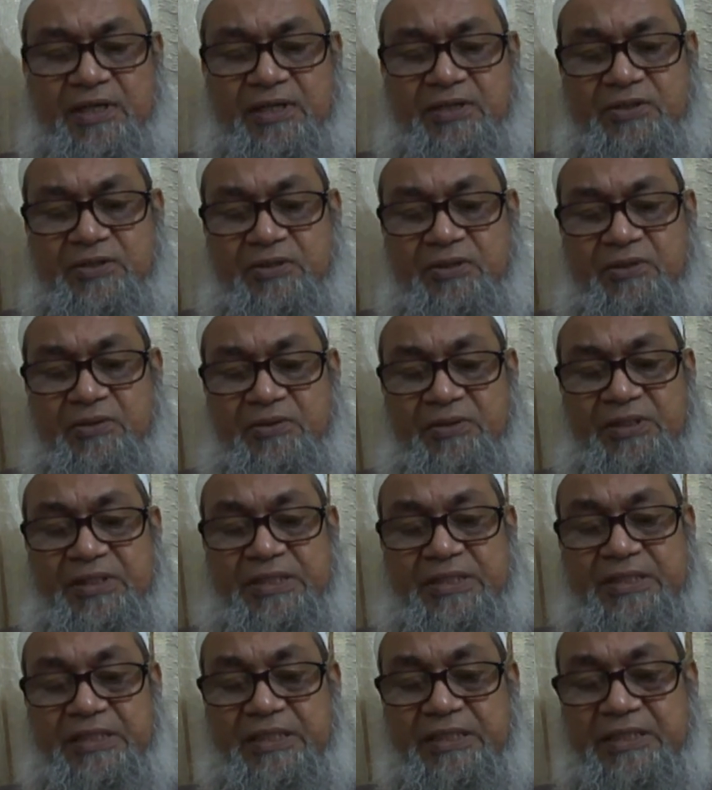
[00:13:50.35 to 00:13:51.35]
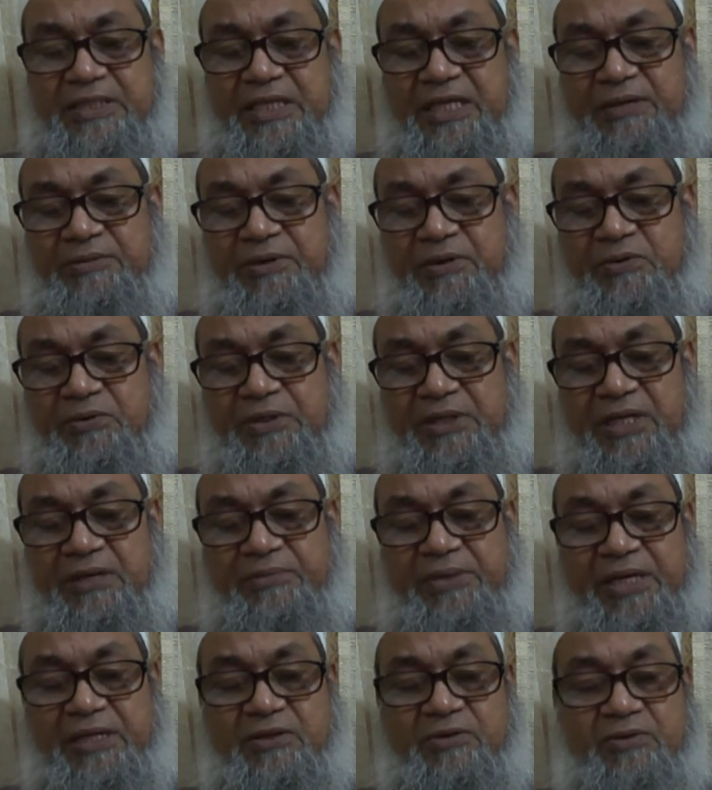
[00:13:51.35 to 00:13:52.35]
So this is about
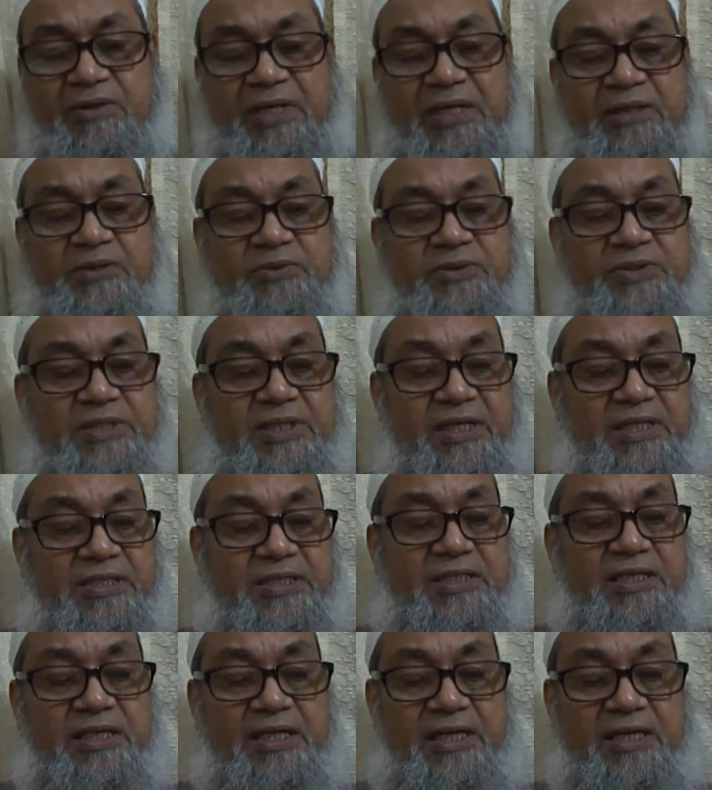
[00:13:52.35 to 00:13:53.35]
aminoglycosides.